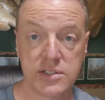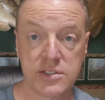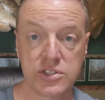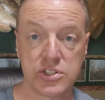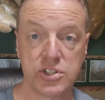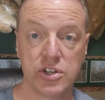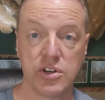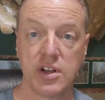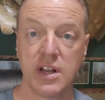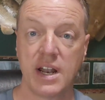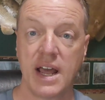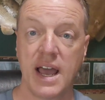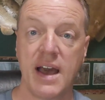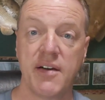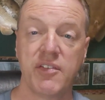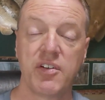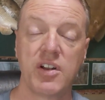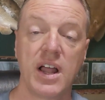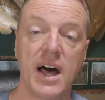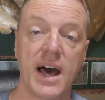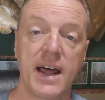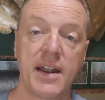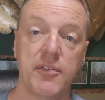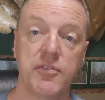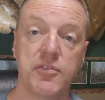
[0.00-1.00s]
So you're going to have a
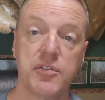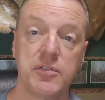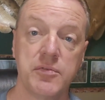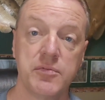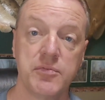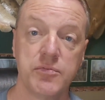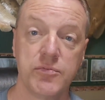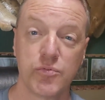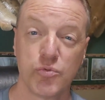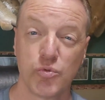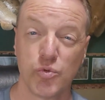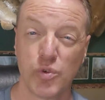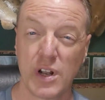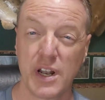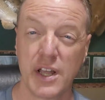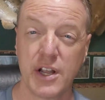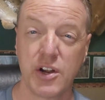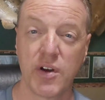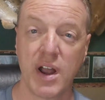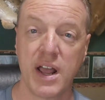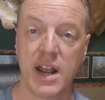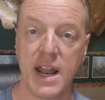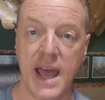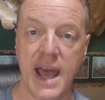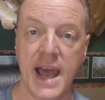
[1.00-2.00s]
lot of really
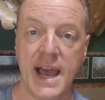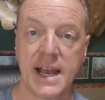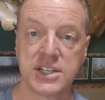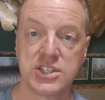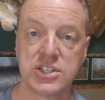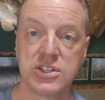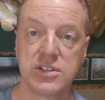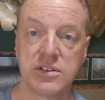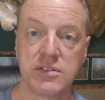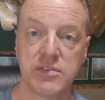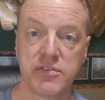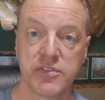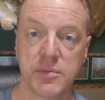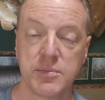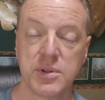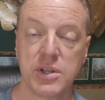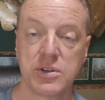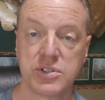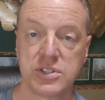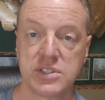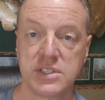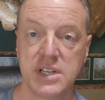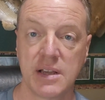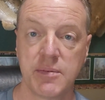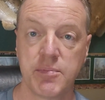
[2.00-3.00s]
great action from
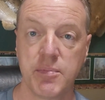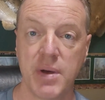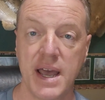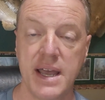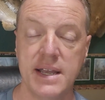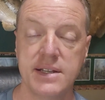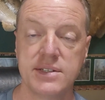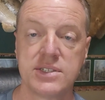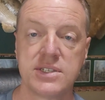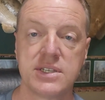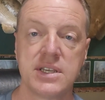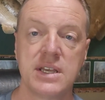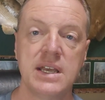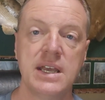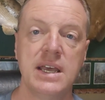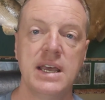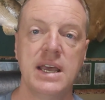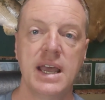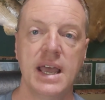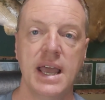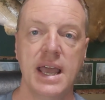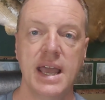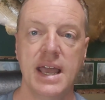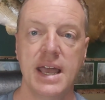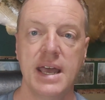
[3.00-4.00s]
those stick baits,
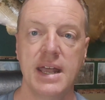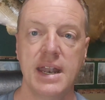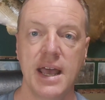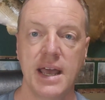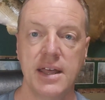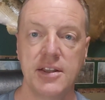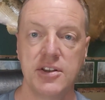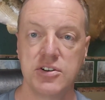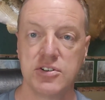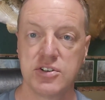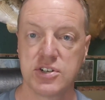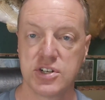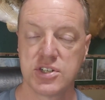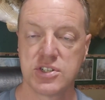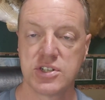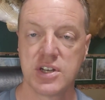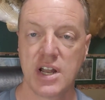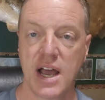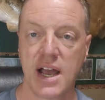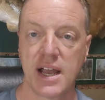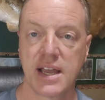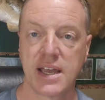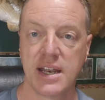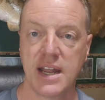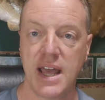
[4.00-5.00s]
and you're just
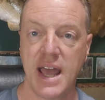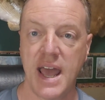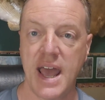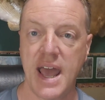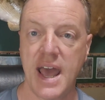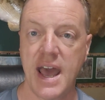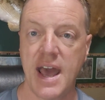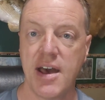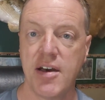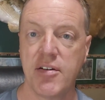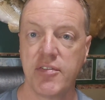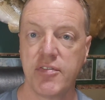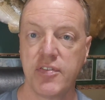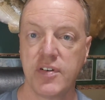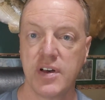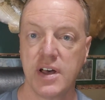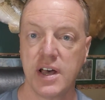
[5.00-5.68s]
not going to have